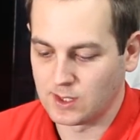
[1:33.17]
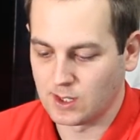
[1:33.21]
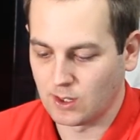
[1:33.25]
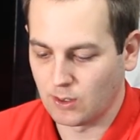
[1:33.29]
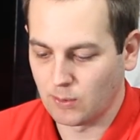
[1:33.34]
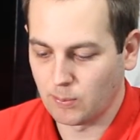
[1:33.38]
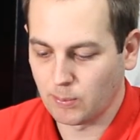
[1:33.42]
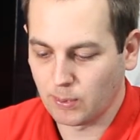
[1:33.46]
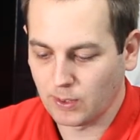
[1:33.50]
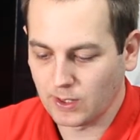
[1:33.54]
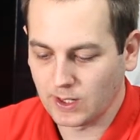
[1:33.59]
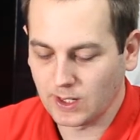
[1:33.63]

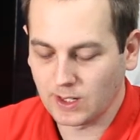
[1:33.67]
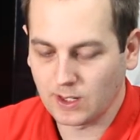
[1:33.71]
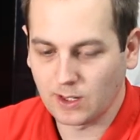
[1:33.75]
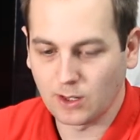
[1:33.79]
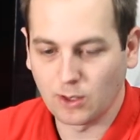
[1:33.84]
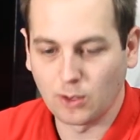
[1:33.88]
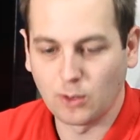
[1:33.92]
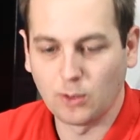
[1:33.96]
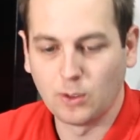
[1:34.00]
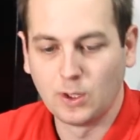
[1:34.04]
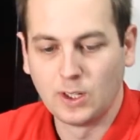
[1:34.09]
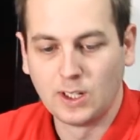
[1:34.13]
So pretty
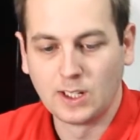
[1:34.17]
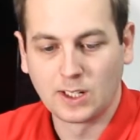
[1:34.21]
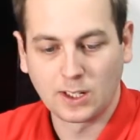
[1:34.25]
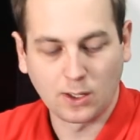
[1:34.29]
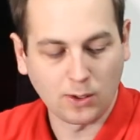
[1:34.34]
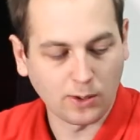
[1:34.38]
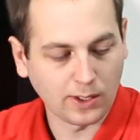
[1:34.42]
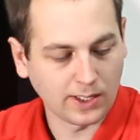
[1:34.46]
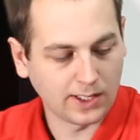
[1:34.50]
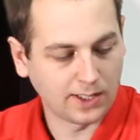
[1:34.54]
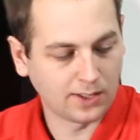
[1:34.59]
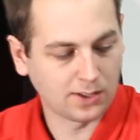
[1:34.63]
cool,
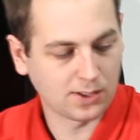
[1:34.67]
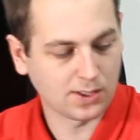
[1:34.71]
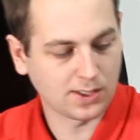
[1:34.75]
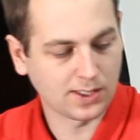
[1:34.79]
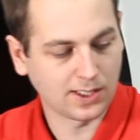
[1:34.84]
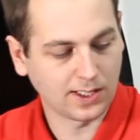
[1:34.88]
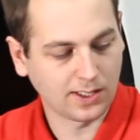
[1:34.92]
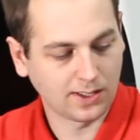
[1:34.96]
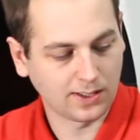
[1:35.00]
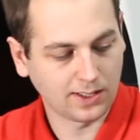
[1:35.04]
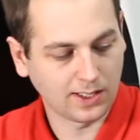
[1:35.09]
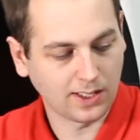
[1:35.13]
quite
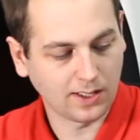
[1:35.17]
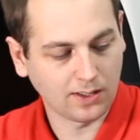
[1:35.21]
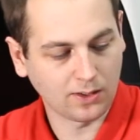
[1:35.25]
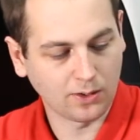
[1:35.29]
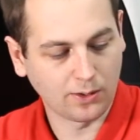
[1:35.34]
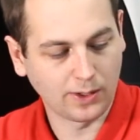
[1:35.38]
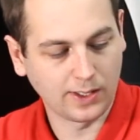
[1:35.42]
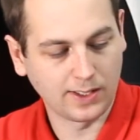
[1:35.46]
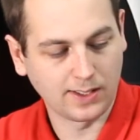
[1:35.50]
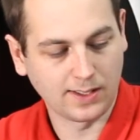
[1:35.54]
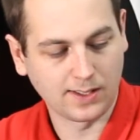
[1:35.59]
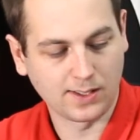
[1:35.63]
interesting. On the
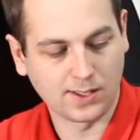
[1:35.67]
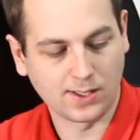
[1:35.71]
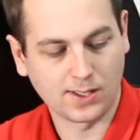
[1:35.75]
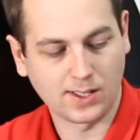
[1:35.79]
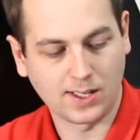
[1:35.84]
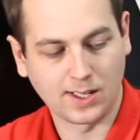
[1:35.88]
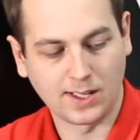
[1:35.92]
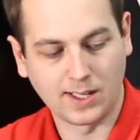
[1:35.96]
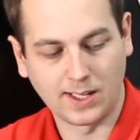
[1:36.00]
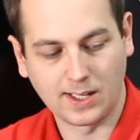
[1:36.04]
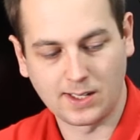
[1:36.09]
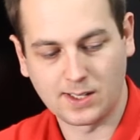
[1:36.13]
other end, it
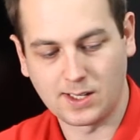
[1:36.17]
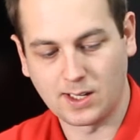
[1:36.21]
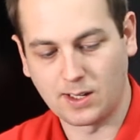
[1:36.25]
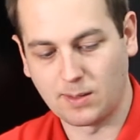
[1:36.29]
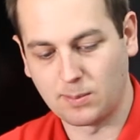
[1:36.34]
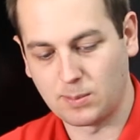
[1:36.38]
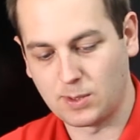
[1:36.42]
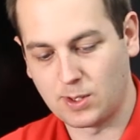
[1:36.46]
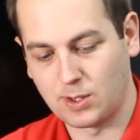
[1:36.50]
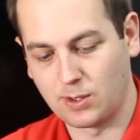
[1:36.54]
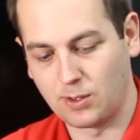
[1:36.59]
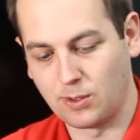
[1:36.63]
just connects
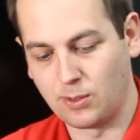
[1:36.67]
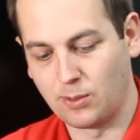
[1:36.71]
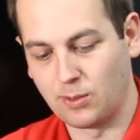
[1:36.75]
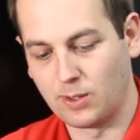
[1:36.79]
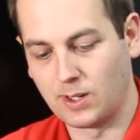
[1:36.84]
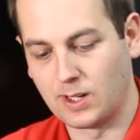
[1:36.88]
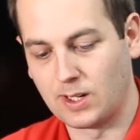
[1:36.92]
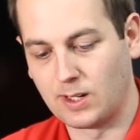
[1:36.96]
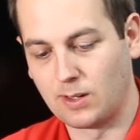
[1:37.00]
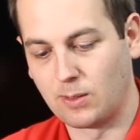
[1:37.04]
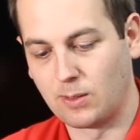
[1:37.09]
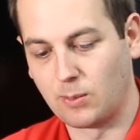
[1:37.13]
up to
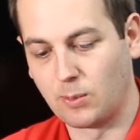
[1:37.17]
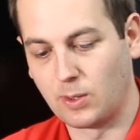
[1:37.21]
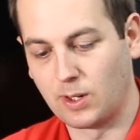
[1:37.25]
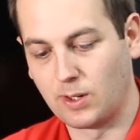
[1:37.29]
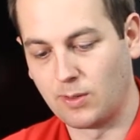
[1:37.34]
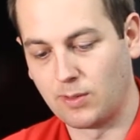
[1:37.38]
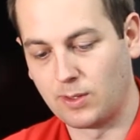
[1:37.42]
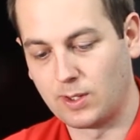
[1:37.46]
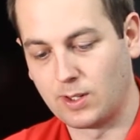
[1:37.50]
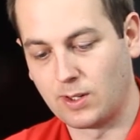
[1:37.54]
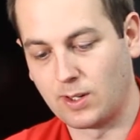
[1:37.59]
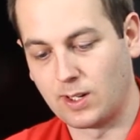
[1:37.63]

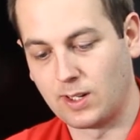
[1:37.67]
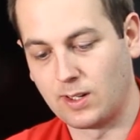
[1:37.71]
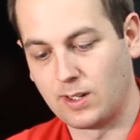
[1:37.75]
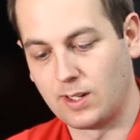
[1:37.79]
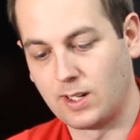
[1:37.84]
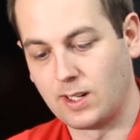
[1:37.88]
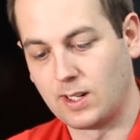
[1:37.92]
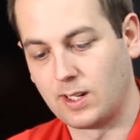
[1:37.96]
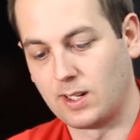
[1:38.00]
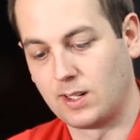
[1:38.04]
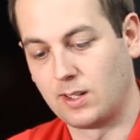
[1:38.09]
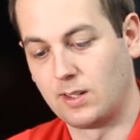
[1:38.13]
whatever
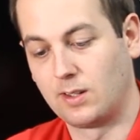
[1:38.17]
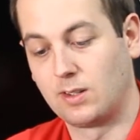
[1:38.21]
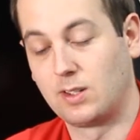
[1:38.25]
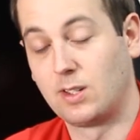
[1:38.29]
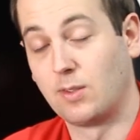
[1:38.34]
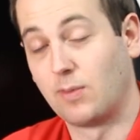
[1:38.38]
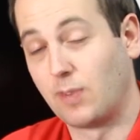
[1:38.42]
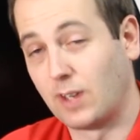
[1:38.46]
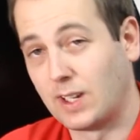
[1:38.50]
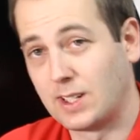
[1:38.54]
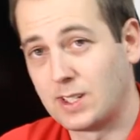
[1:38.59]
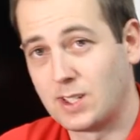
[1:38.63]

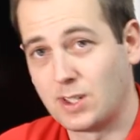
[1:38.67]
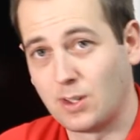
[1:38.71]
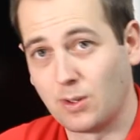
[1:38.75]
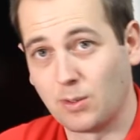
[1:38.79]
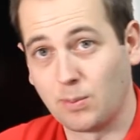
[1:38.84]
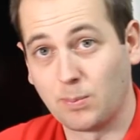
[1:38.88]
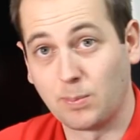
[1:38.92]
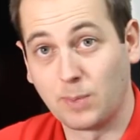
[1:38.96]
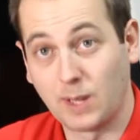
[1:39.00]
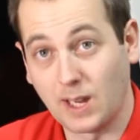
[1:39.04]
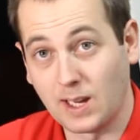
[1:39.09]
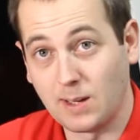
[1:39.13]
device
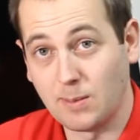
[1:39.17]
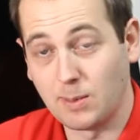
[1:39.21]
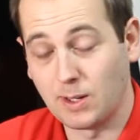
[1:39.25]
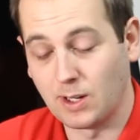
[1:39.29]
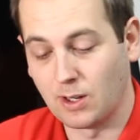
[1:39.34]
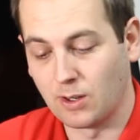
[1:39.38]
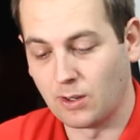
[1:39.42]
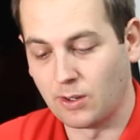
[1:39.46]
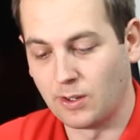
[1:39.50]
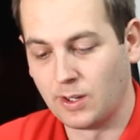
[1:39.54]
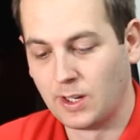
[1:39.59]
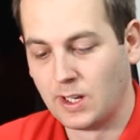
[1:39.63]
you're gaming
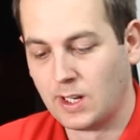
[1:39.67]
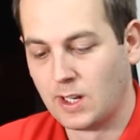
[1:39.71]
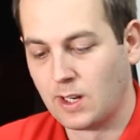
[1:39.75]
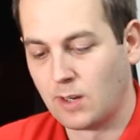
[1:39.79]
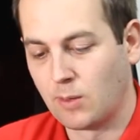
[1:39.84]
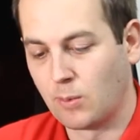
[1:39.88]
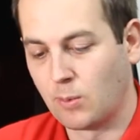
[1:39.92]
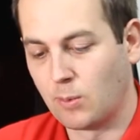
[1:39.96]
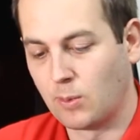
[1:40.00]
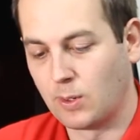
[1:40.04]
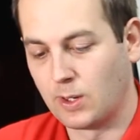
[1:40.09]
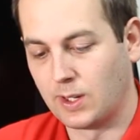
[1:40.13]
on
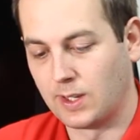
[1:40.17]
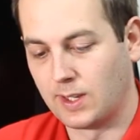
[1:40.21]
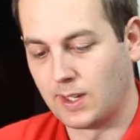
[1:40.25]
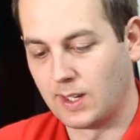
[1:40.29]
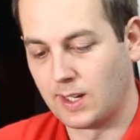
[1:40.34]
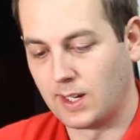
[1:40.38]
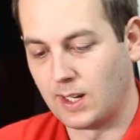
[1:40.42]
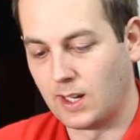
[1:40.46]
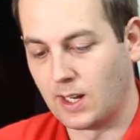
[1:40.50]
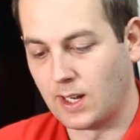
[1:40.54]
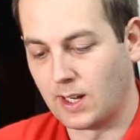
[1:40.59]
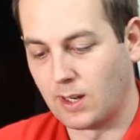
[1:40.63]
with
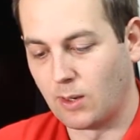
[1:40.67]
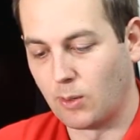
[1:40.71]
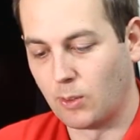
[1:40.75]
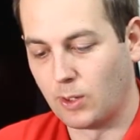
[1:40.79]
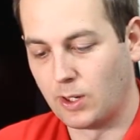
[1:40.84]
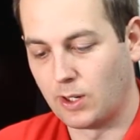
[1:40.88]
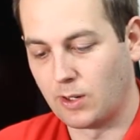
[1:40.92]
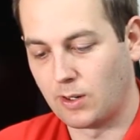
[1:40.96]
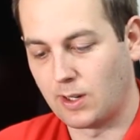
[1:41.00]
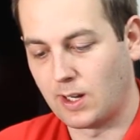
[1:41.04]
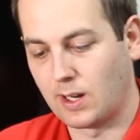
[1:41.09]
a audio